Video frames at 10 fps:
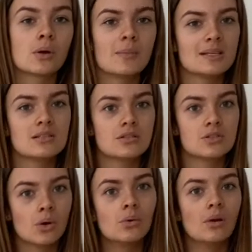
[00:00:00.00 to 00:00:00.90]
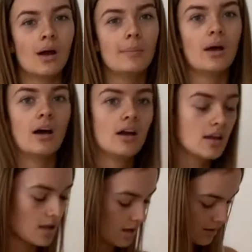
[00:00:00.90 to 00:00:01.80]
a bit taller, but
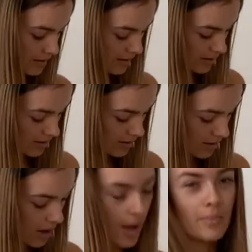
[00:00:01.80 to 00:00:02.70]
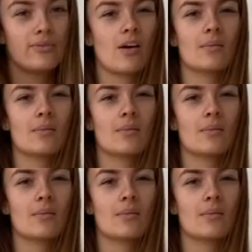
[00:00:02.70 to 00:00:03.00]
I prefer